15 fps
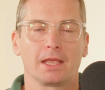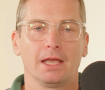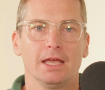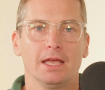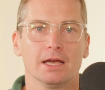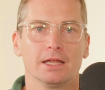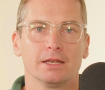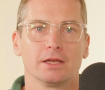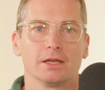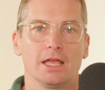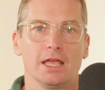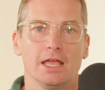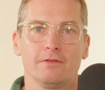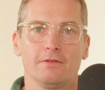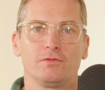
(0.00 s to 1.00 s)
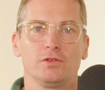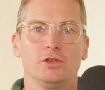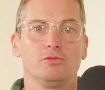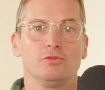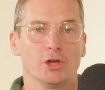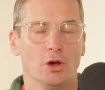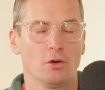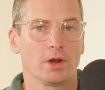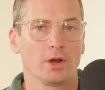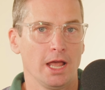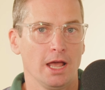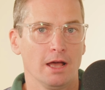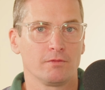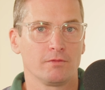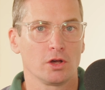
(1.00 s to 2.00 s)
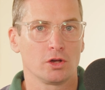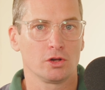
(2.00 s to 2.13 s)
And if you don't have